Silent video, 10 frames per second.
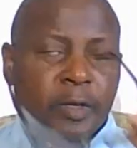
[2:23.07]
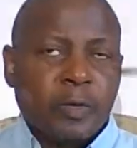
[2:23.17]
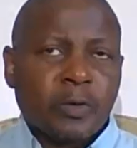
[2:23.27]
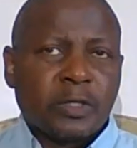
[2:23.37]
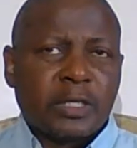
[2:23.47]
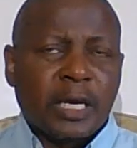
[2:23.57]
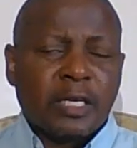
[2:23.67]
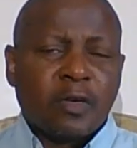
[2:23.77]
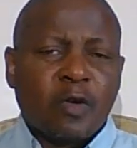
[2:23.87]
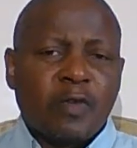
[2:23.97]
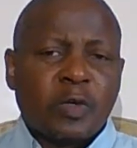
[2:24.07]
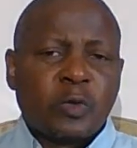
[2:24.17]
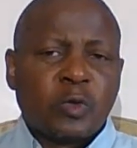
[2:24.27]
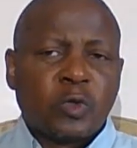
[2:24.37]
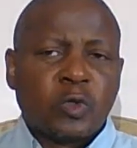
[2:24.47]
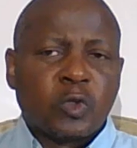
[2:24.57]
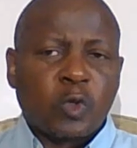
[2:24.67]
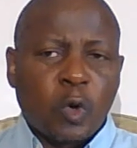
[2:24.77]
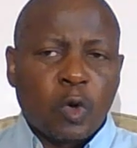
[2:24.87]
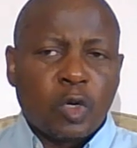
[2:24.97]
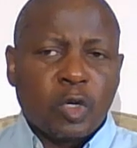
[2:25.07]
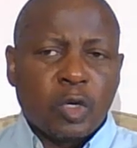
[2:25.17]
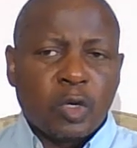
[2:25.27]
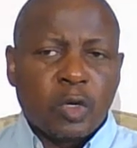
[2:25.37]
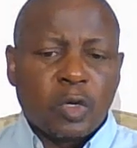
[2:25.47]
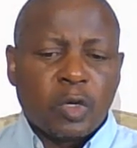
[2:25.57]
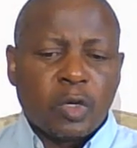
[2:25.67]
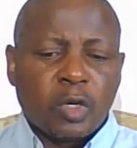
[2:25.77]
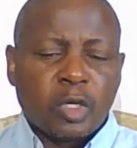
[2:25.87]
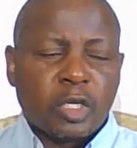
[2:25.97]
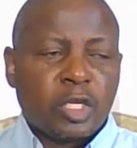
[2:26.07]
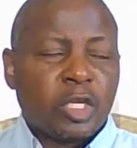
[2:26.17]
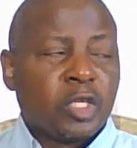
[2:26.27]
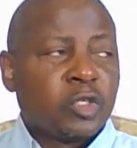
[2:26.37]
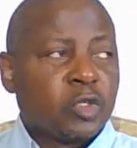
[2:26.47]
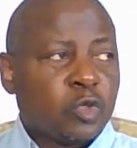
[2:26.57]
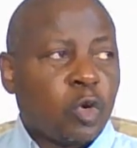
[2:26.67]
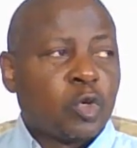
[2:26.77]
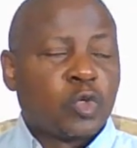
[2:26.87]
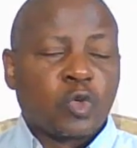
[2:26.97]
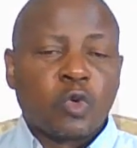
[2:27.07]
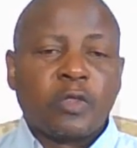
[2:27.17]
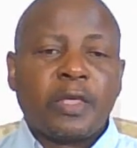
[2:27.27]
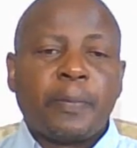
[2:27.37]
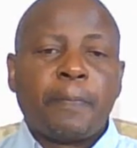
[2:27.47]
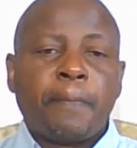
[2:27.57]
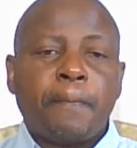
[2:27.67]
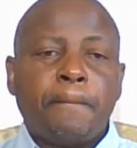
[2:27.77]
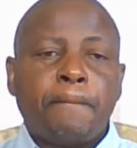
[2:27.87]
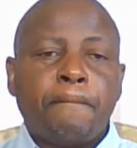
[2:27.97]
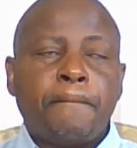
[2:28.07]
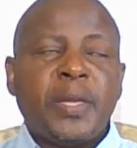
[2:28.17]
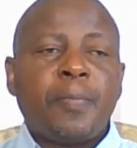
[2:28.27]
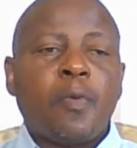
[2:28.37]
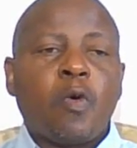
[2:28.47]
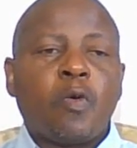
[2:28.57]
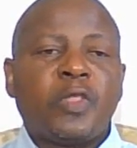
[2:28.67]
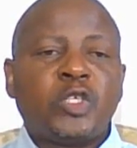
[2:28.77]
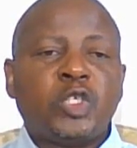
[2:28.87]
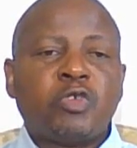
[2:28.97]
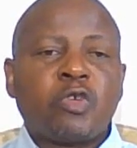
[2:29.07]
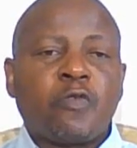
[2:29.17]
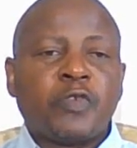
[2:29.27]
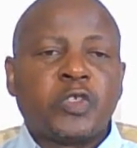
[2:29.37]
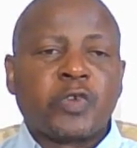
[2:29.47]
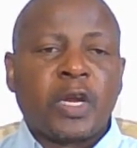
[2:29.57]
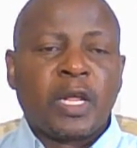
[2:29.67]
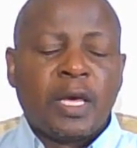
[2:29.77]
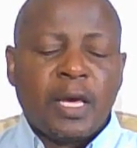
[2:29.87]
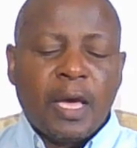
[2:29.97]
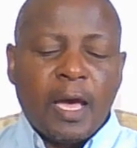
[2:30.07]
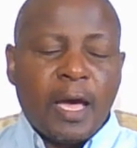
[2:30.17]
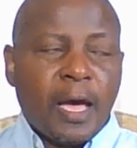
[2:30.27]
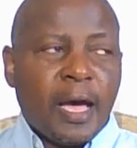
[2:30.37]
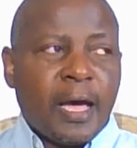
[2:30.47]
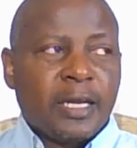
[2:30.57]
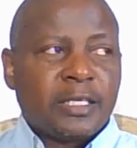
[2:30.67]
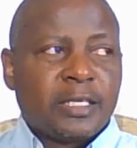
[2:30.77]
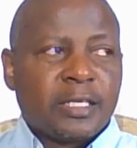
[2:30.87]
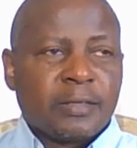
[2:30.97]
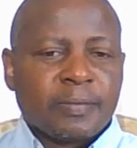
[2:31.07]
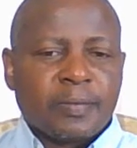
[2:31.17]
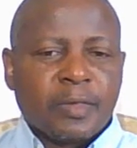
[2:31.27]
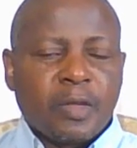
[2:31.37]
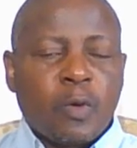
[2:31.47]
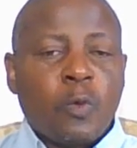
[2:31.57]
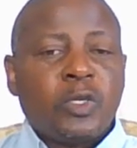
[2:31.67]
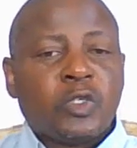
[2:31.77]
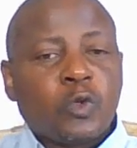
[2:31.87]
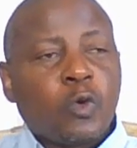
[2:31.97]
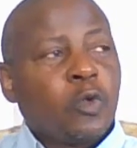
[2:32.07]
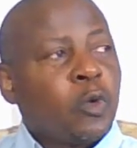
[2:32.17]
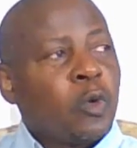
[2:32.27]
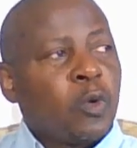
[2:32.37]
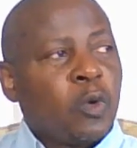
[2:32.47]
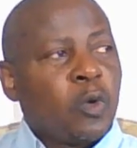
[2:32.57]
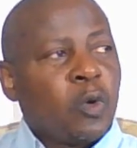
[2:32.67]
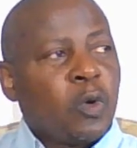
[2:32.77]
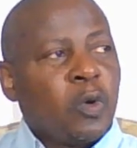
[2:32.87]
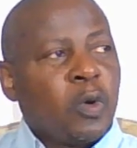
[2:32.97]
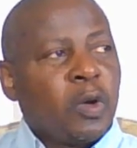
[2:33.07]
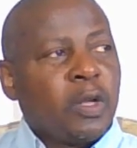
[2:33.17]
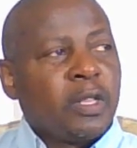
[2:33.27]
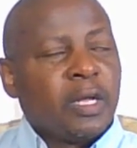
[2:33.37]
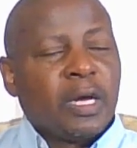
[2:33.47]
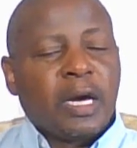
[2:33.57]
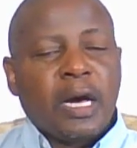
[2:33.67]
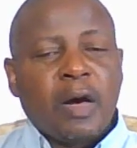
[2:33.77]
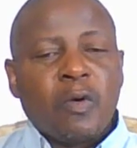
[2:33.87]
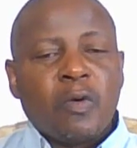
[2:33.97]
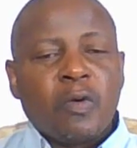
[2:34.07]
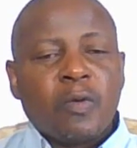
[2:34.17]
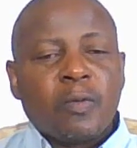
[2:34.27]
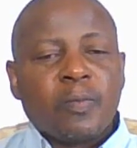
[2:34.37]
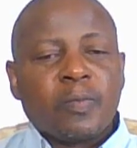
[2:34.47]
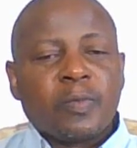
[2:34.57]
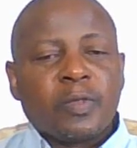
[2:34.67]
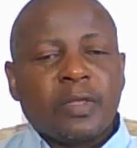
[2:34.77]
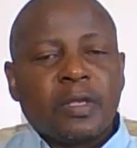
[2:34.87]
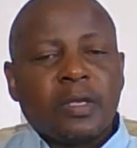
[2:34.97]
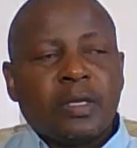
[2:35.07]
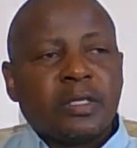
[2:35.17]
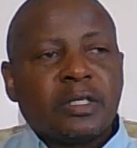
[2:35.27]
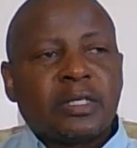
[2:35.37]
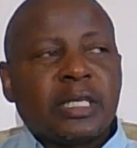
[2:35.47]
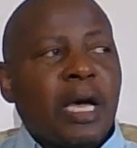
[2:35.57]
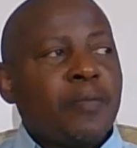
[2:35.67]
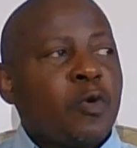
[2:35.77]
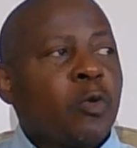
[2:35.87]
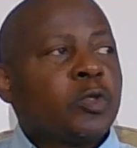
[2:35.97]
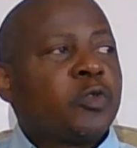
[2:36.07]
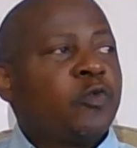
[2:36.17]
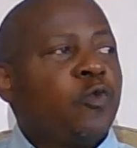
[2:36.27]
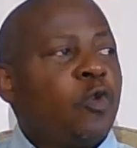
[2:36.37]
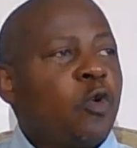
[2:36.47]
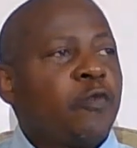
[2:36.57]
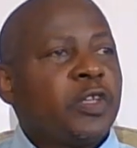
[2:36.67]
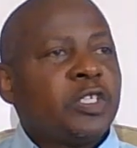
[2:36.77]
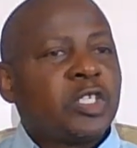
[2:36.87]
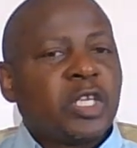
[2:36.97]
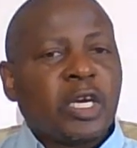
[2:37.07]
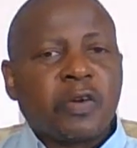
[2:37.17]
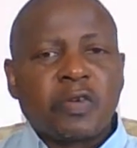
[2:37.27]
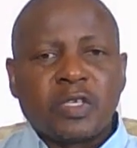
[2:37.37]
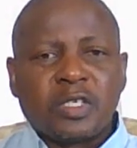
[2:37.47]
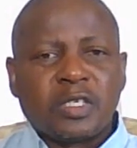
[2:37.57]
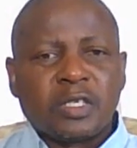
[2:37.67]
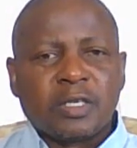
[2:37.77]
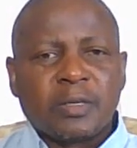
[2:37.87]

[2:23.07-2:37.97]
He was handing over to Saul, King Saul, to rule the people, the children of Israel. And we saw how Samuel was full of integrity.